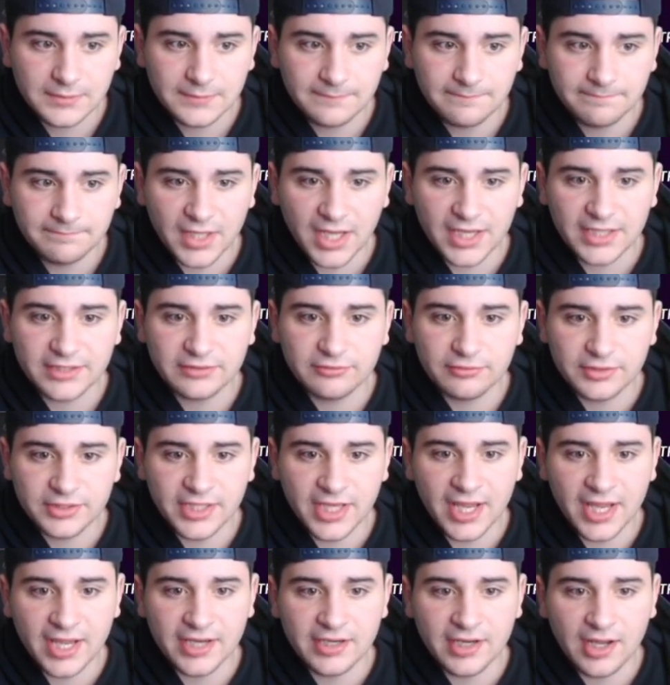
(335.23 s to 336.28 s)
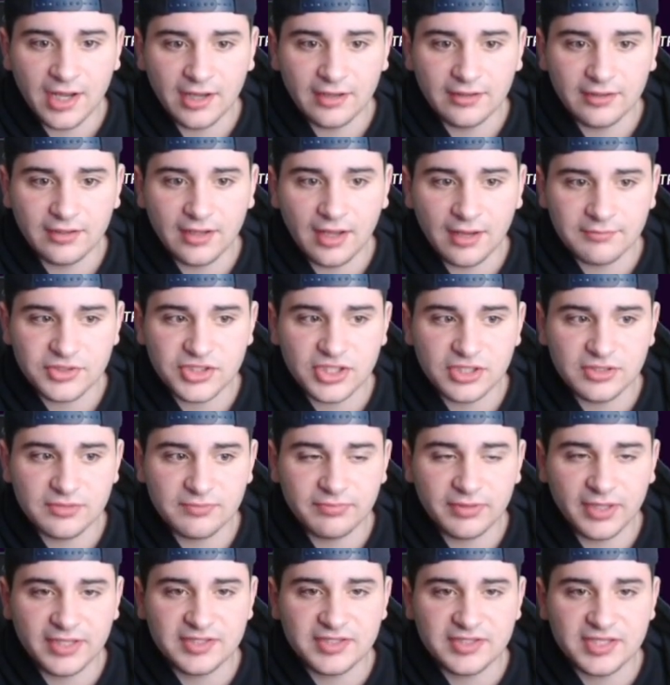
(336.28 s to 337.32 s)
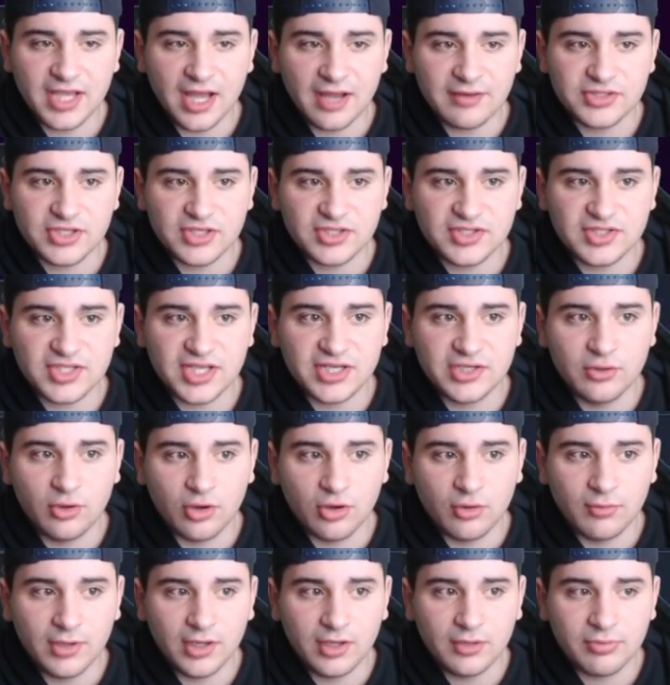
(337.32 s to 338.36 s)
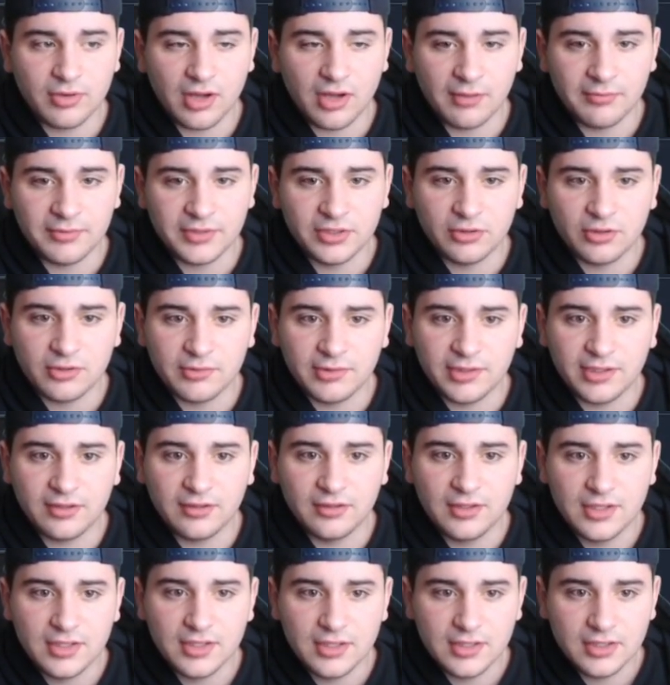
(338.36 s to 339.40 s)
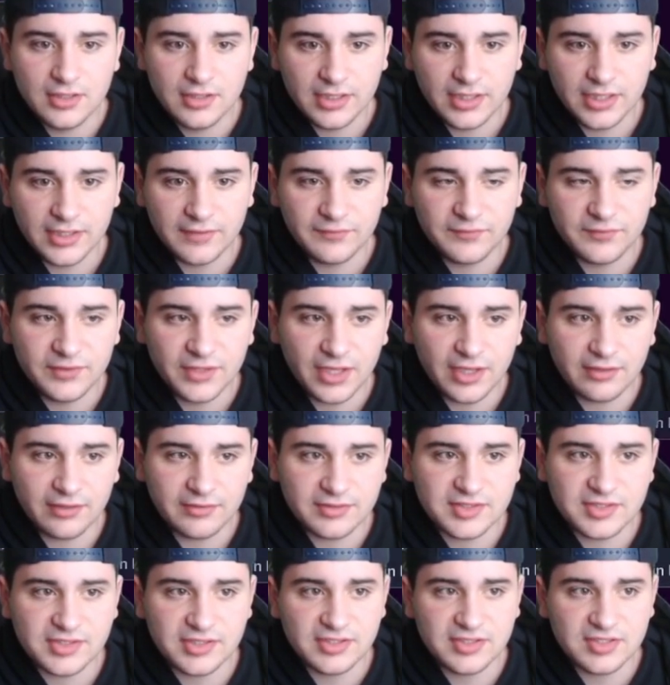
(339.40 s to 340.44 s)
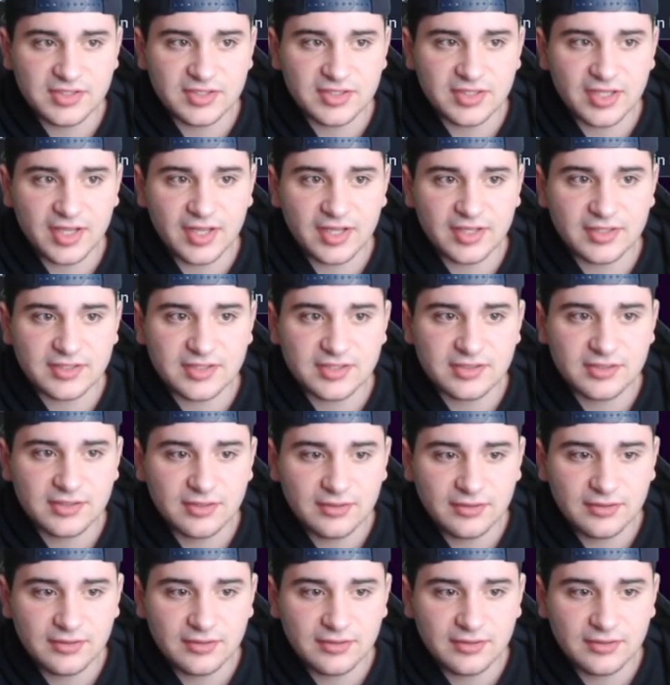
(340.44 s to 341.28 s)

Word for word: 93. Yeah, nah. I'm just gonna play it. I'm just gonna say Norwell. Probably Norwell. If not, let's see these stats.